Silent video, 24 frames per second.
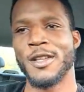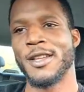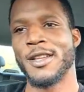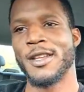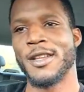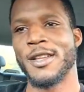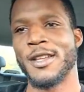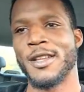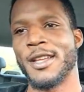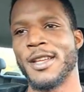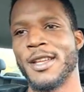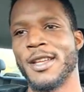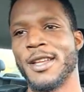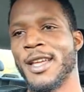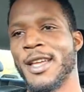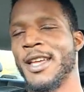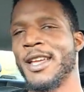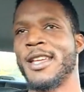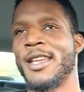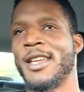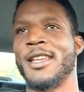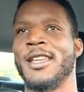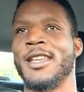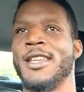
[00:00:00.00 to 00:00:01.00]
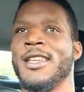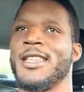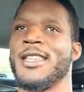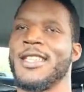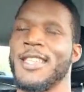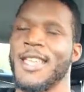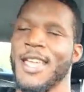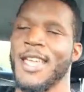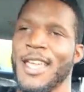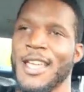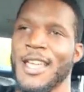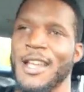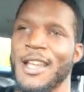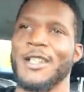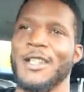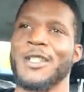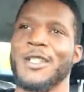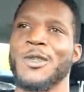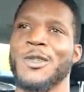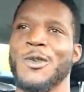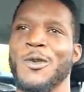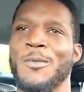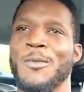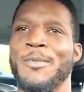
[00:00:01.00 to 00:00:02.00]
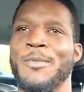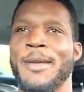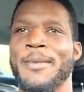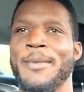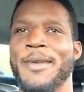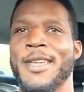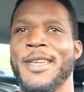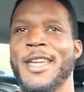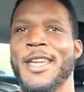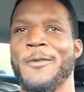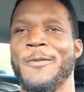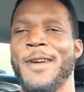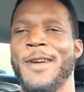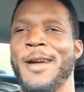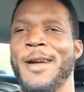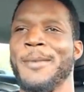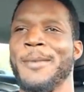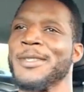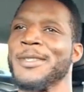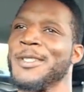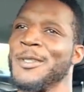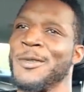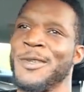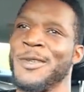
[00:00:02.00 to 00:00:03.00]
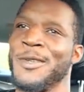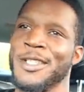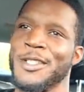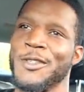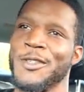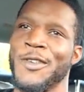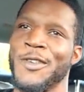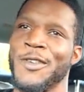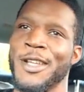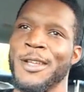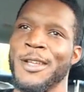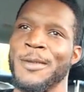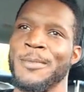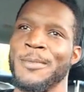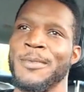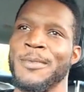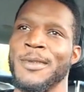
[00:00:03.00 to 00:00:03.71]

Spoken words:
Hey, K_Baby K Roberson on Instagram,